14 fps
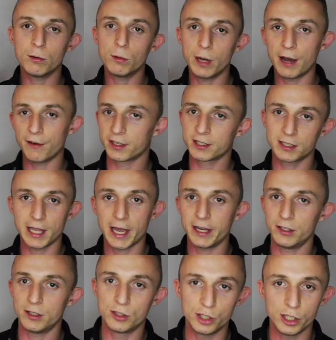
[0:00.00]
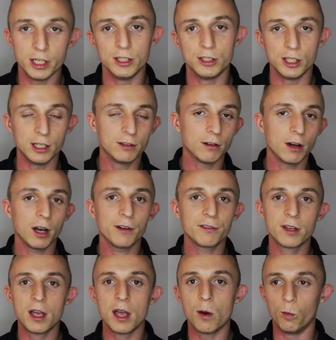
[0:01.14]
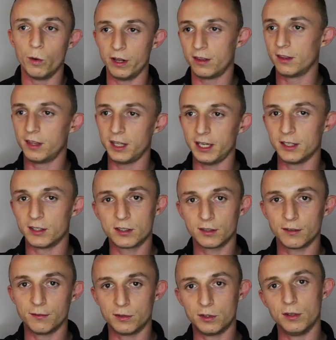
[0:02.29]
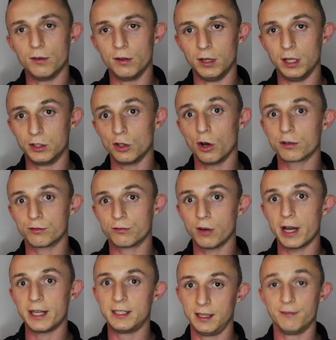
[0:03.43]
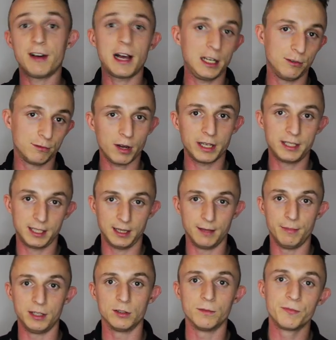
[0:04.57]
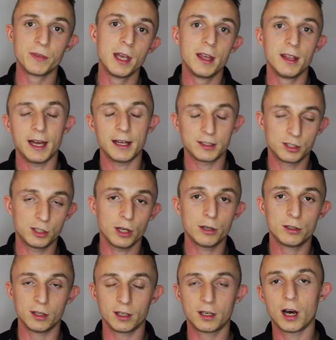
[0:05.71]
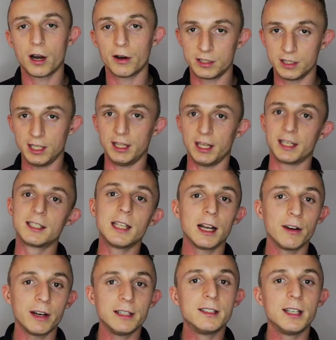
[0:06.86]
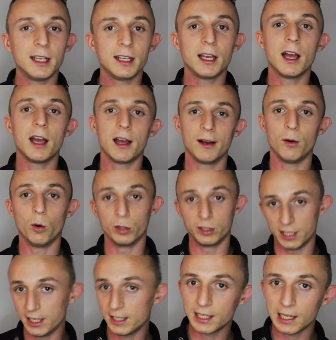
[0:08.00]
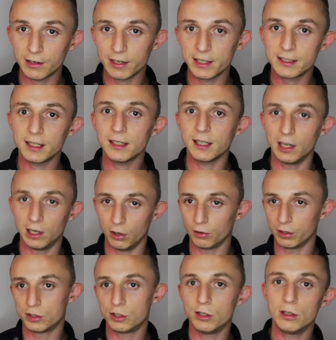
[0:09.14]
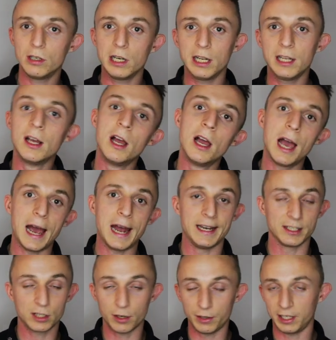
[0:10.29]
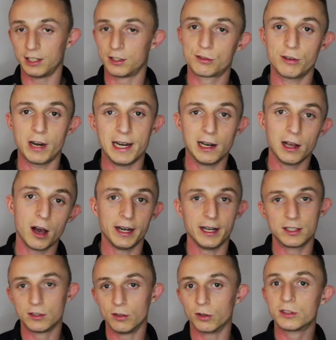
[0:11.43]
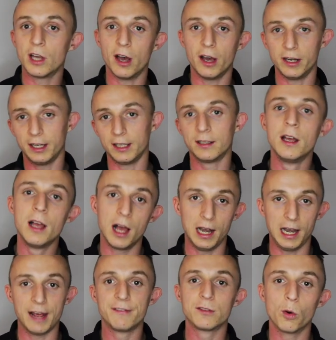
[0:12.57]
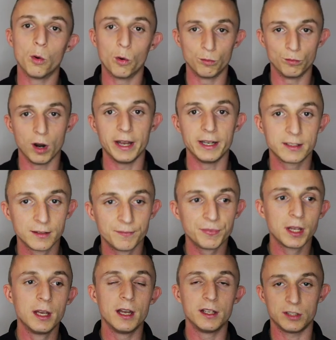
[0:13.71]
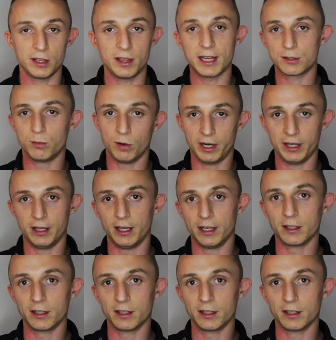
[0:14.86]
of all, we have our standard GG graph with the dot right, the value right in the middle. That shows that the car is neither accelerating or decelerating longitudinally, and it's going in a straight line. It's not turning left or right. So that's why